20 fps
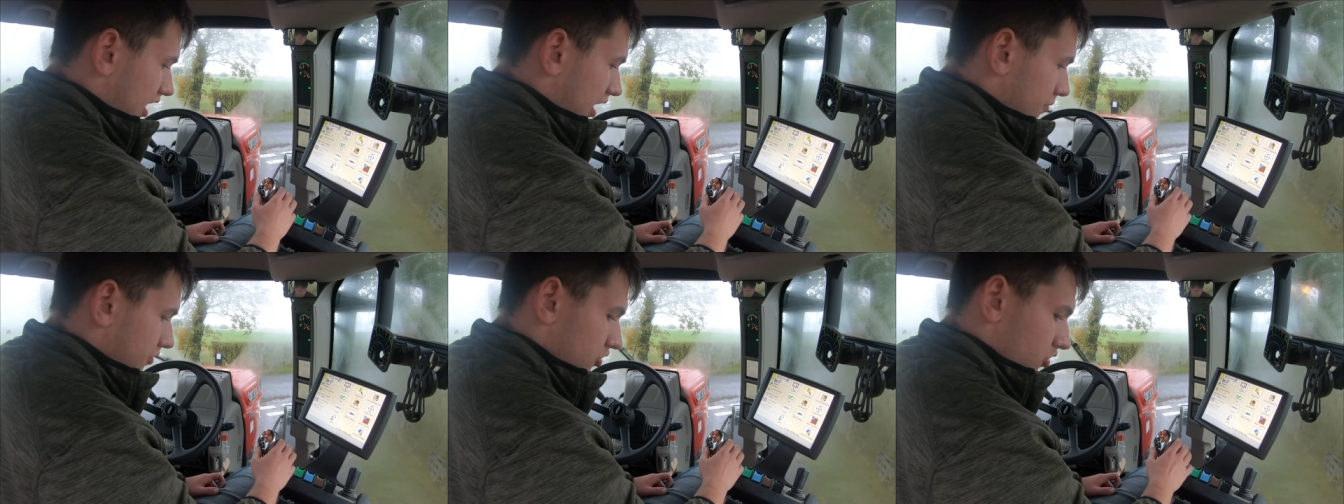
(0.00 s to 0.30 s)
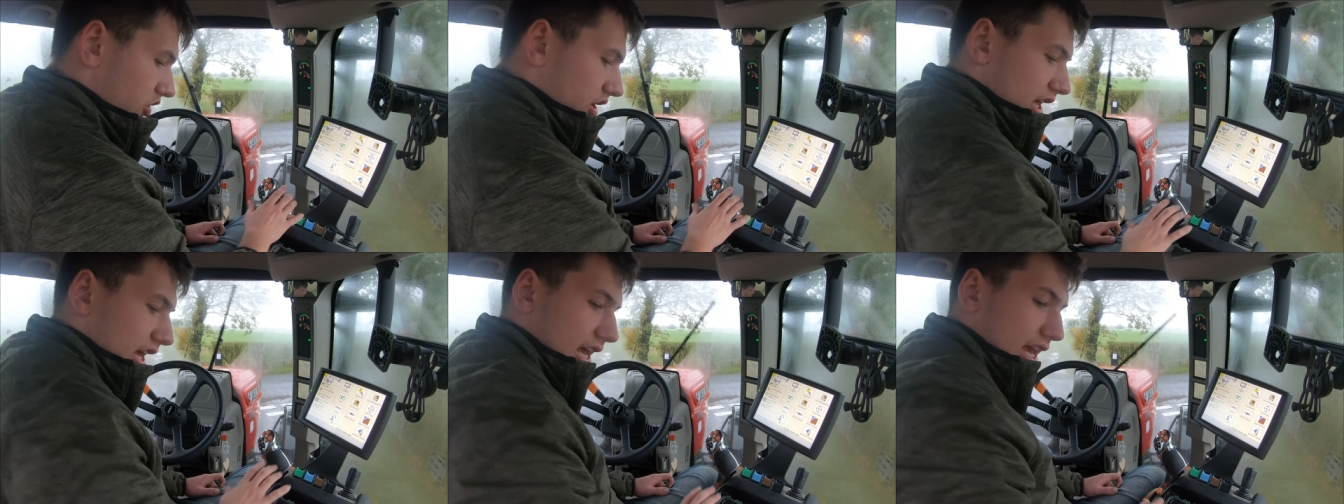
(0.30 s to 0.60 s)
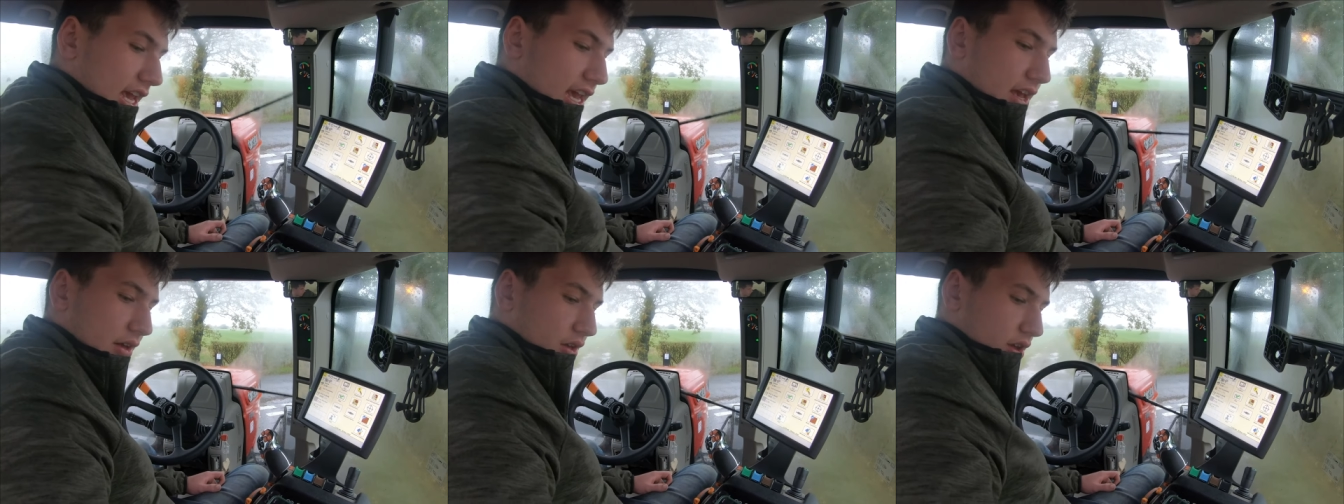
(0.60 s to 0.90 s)
arms are on
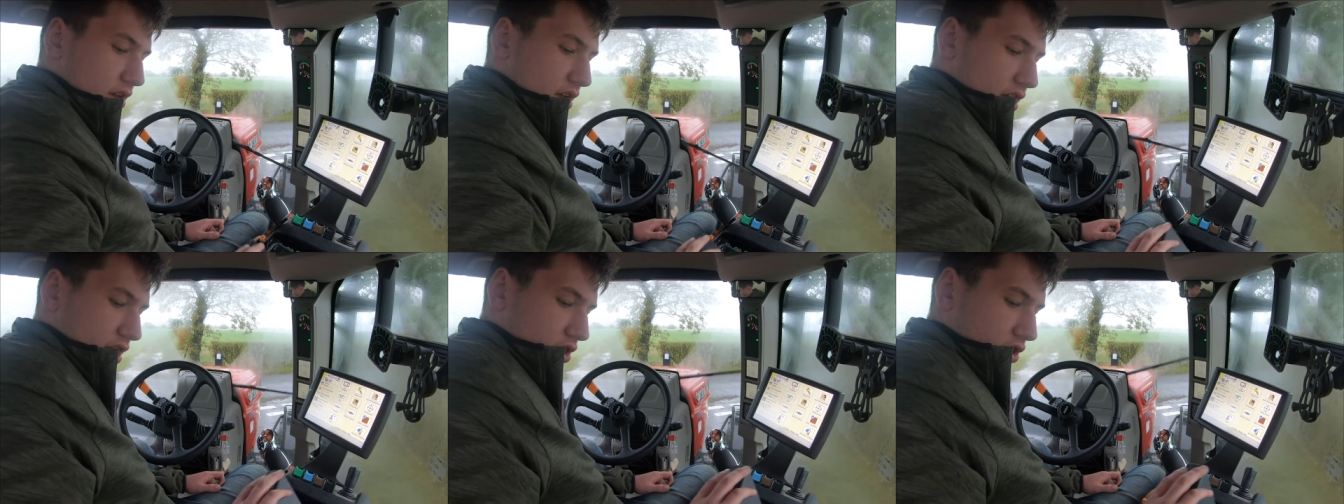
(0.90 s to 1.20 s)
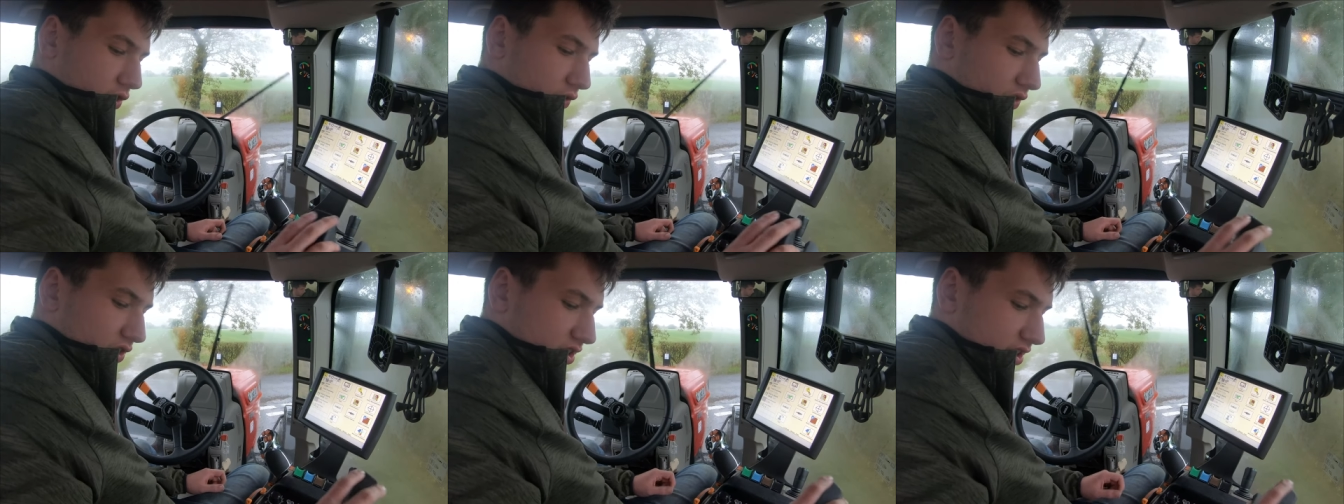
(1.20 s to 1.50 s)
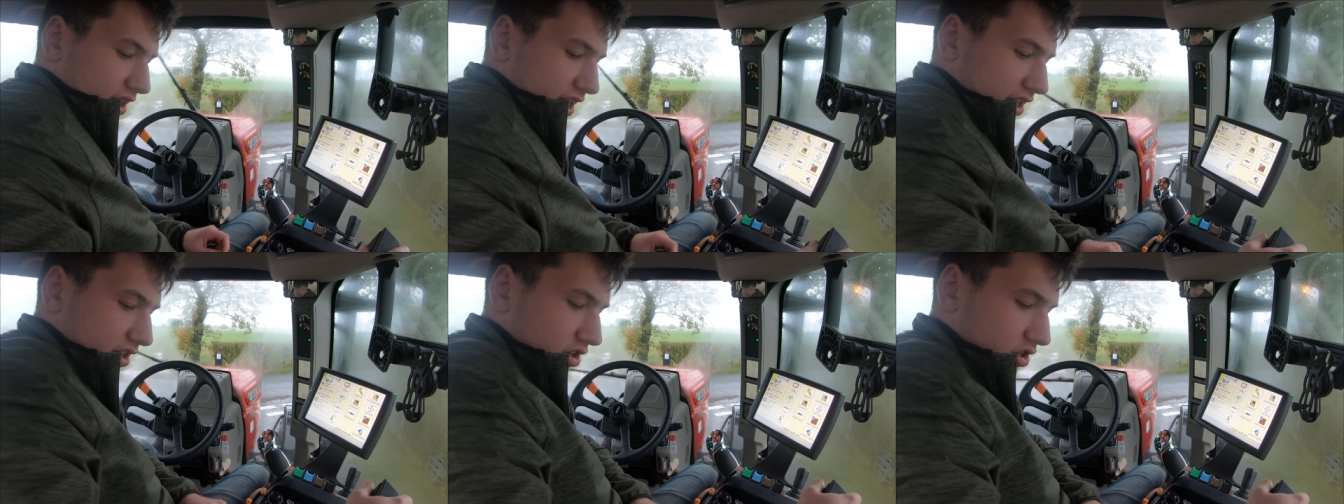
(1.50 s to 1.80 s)
here, and
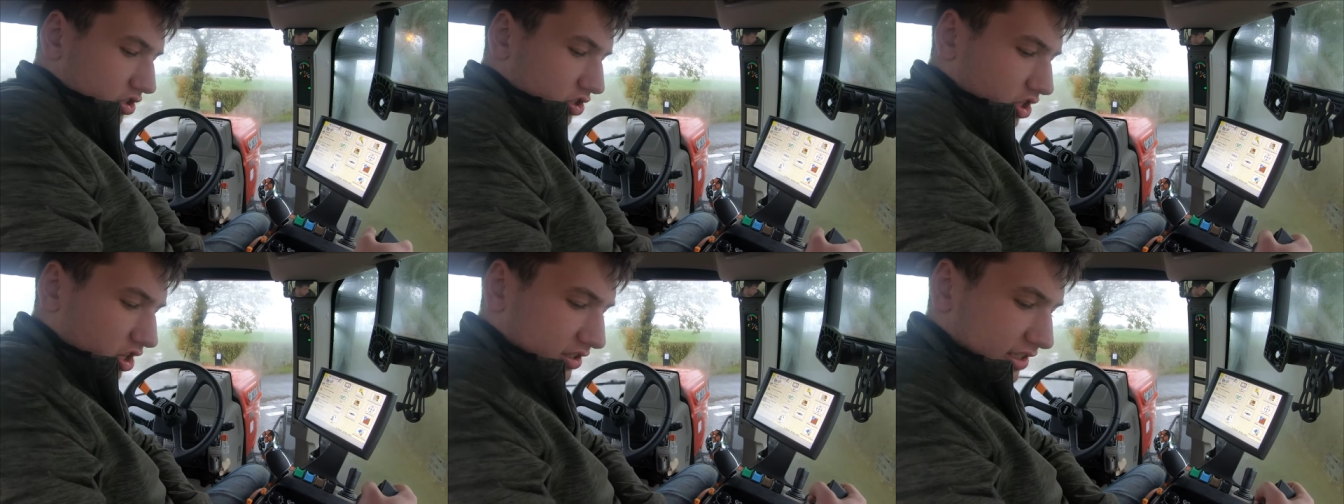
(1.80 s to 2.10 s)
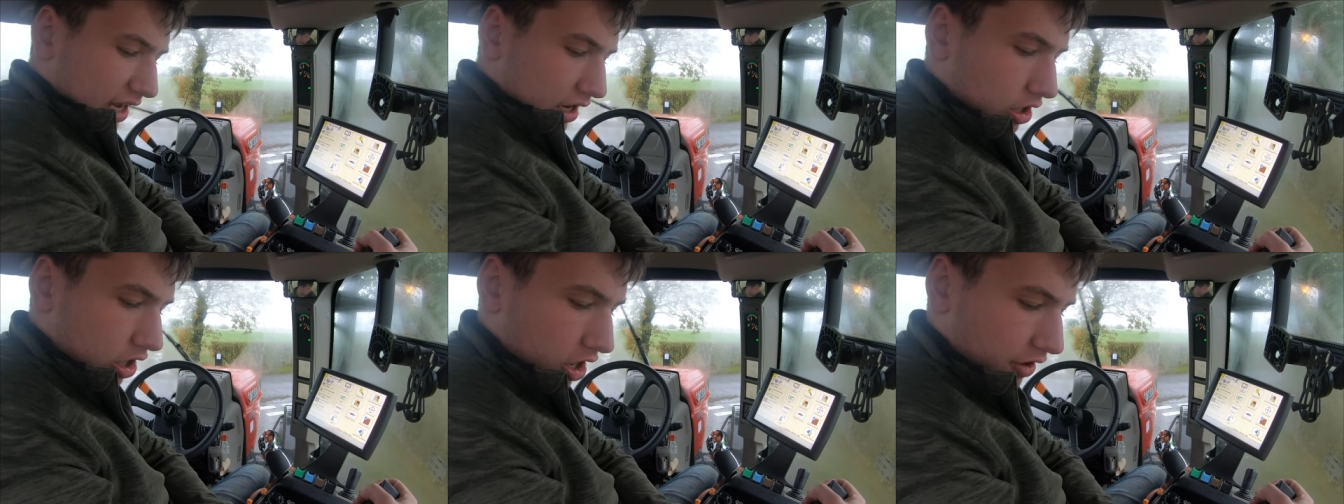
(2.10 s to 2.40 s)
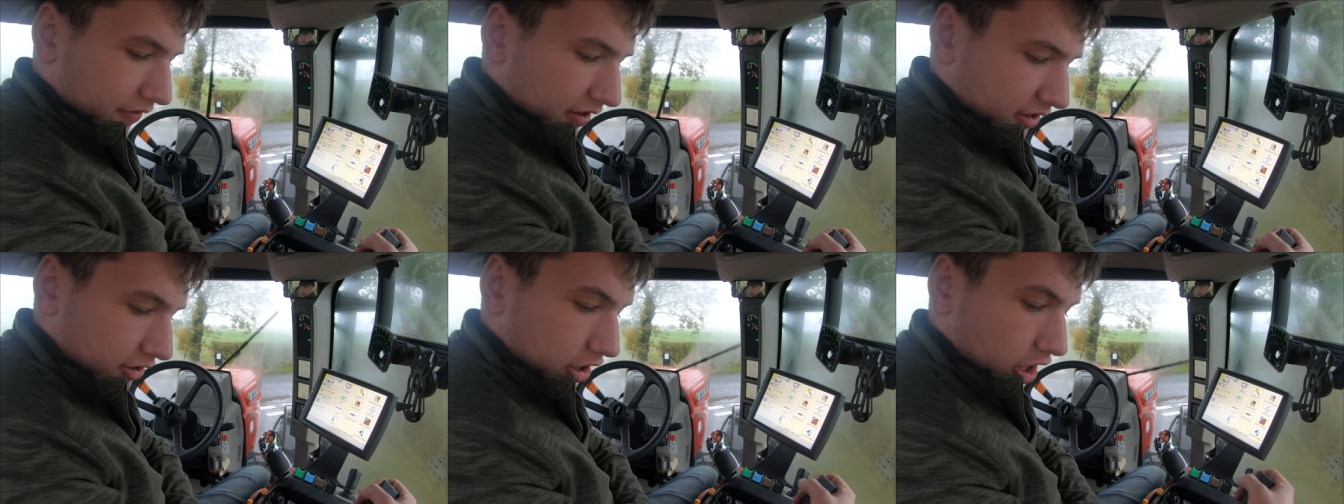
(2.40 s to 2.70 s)
obviously you can just how
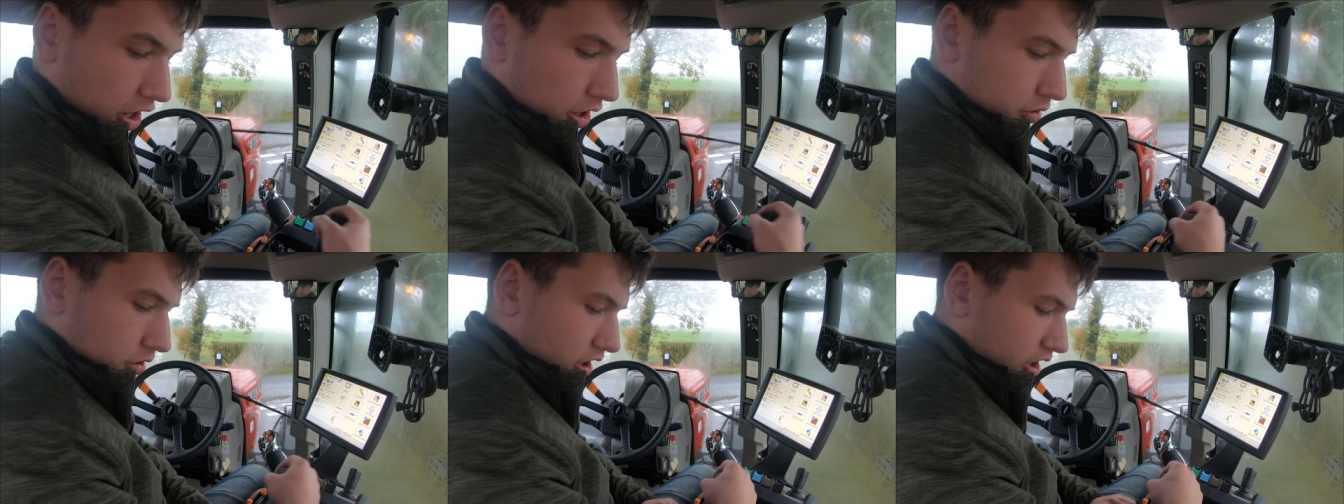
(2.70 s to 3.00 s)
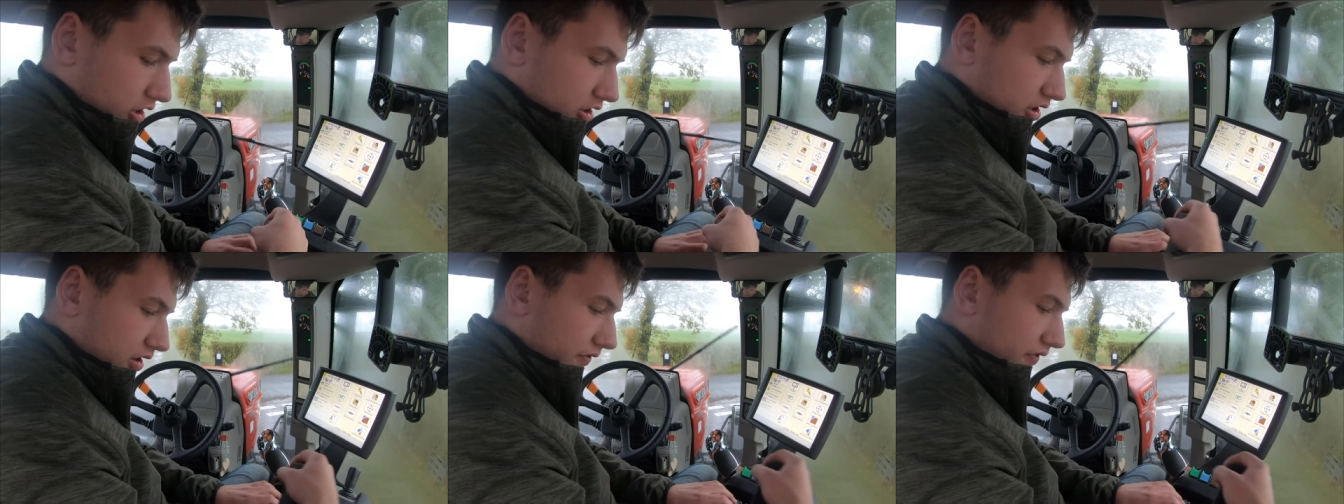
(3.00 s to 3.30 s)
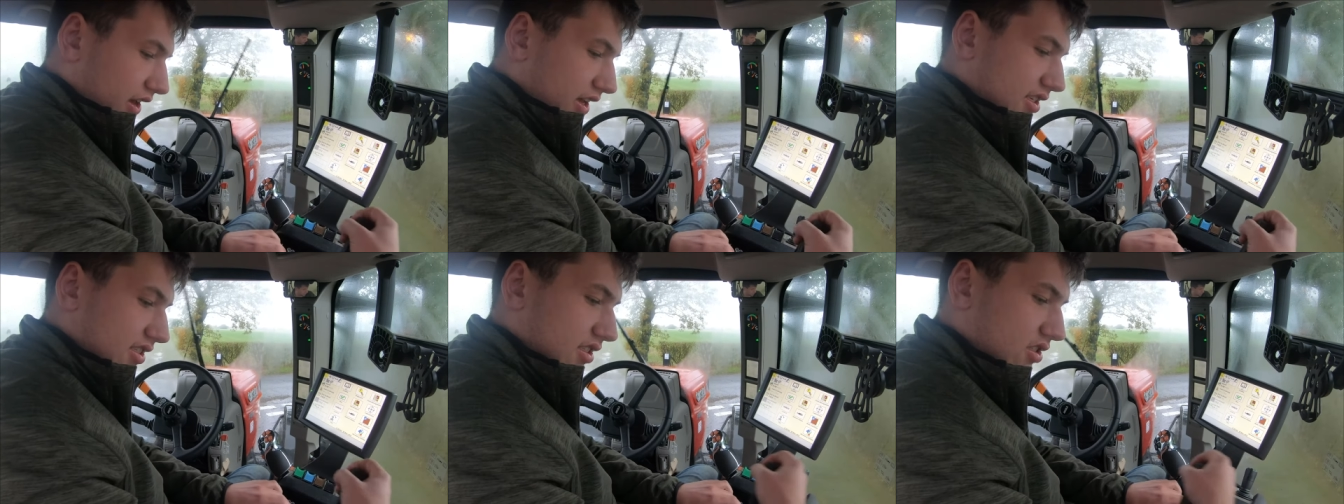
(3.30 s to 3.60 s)
low they go under this